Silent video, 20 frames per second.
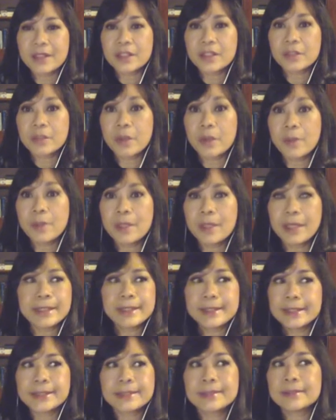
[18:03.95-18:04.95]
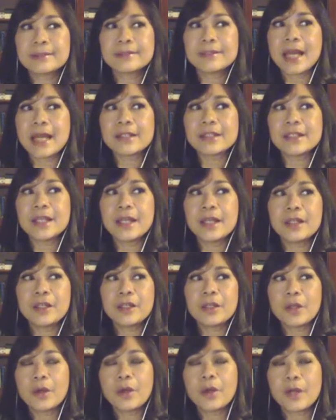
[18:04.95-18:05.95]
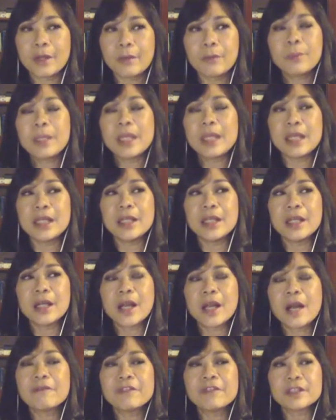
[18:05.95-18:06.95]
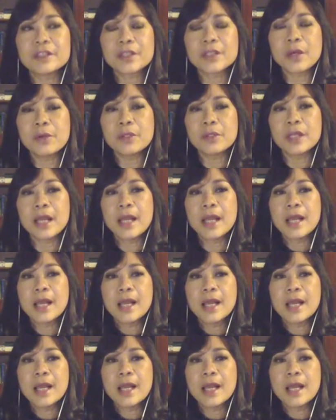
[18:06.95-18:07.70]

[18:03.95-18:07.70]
at this moment and just that's it, you know, be in a comfort zone.